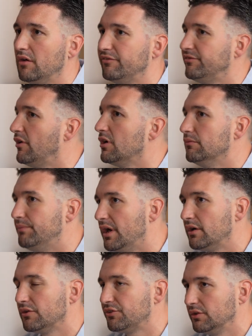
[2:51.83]
a far
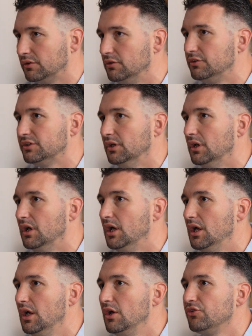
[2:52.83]
better solution.
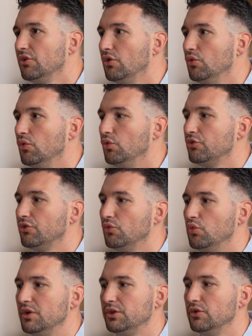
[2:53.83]
So
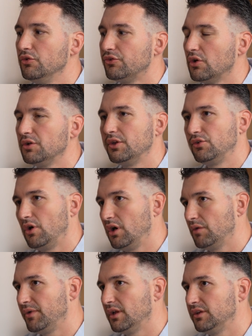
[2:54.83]
when you start to
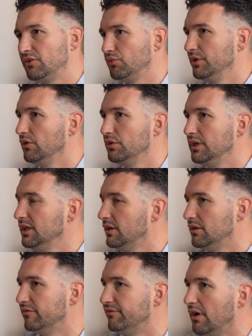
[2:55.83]
talk about this, we don't need
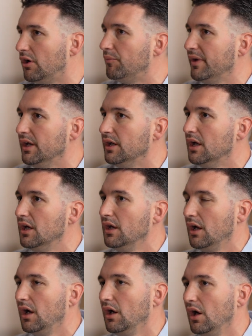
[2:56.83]
to develop a
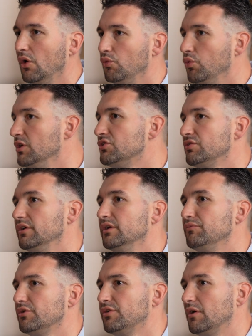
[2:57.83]
1
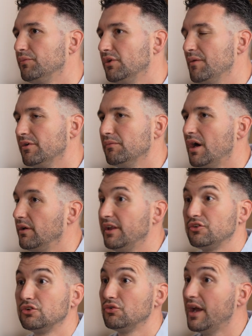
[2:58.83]
trillion parameter model
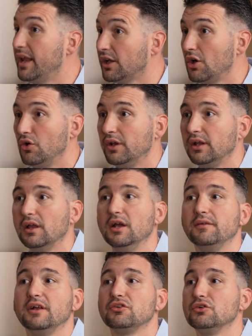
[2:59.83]
that's great at coding,
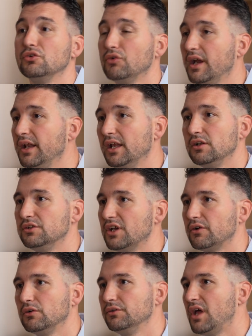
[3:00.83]
that's great at
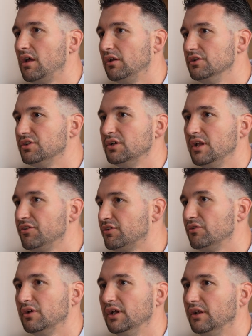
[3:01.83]
general knowledge and
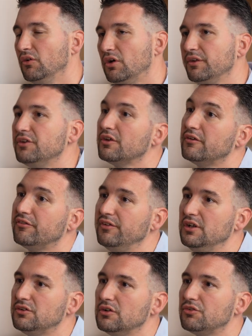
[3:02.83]
history and all these other
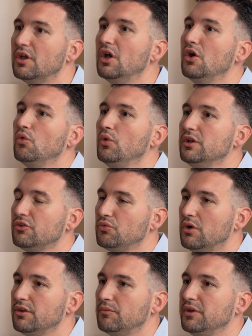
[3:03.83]
features. We
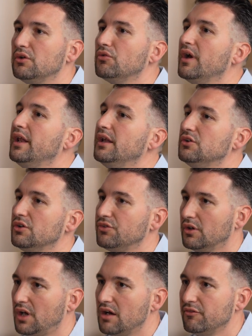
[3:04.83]
just want it to be great at
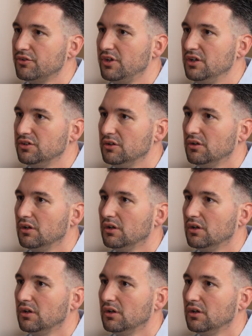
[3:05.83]
just conversation.